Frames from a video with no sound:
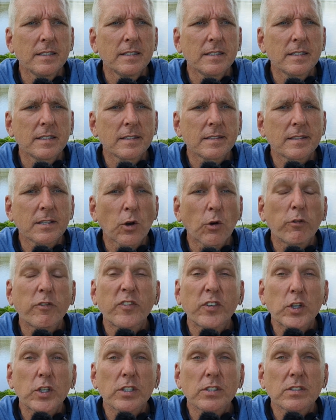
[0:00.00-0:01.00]
So
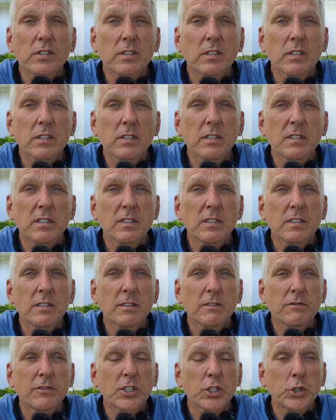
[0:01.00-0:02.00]
first,
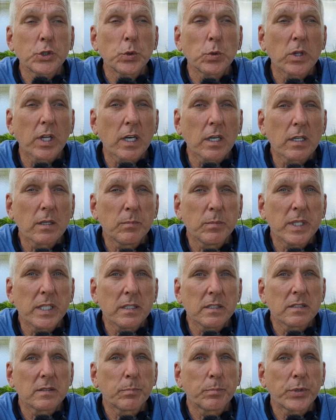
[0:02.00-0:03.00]
Vishuddha
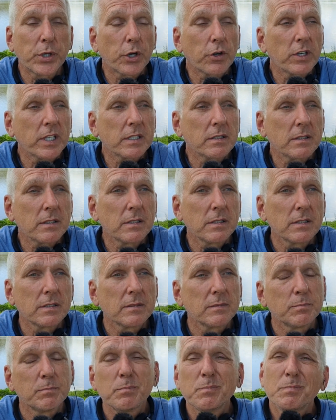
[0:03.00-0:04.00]
means purest.
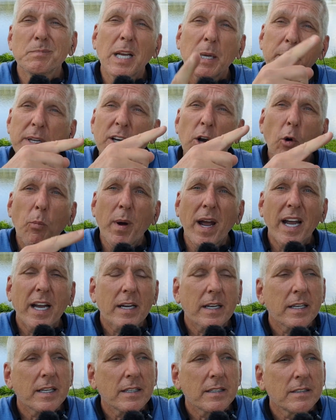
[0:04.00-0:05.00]
Maybe go back
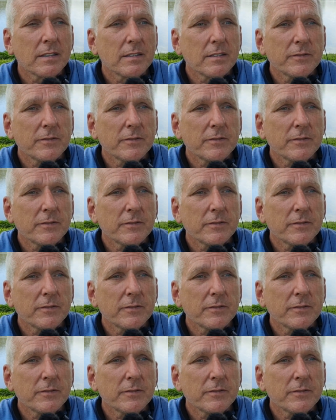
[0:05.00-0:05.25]
and